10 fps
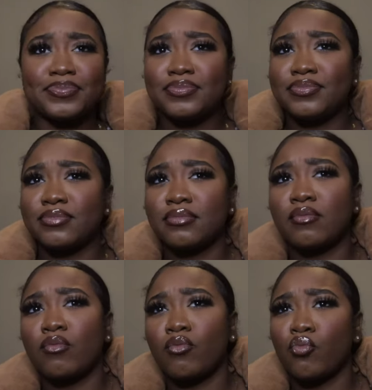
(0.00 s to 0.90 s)

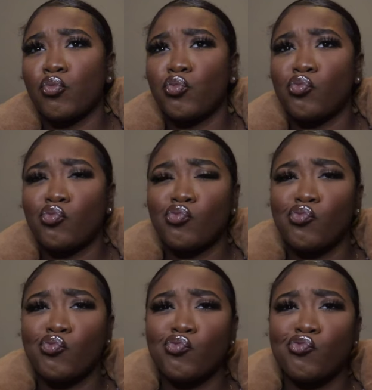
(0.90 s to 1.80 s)

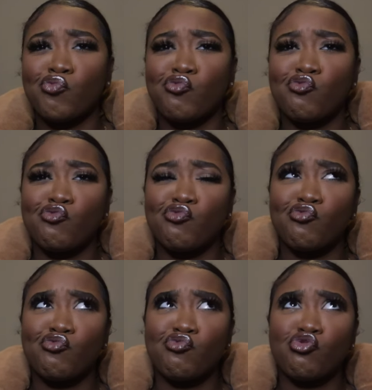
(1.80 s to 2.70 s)

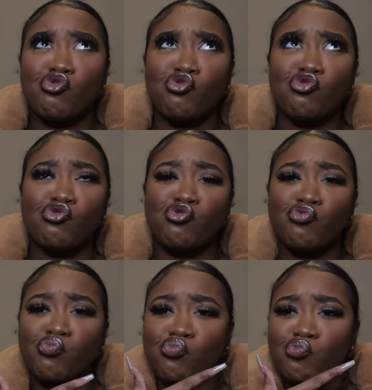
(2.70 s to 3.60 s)
(silence)